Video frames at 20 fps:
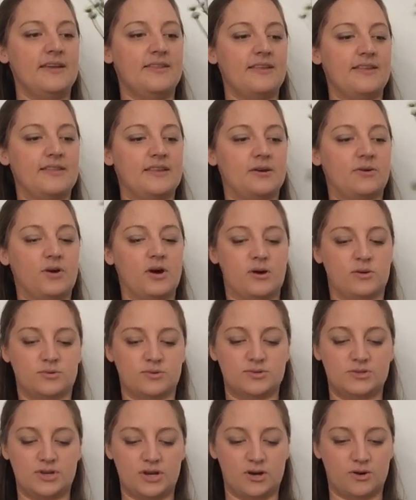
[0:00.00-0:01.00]
and they'll
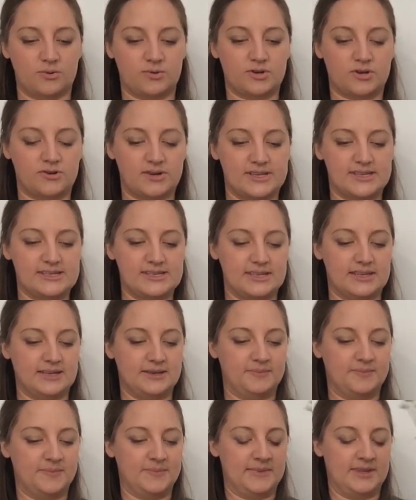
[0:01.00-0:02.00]
hold nicely.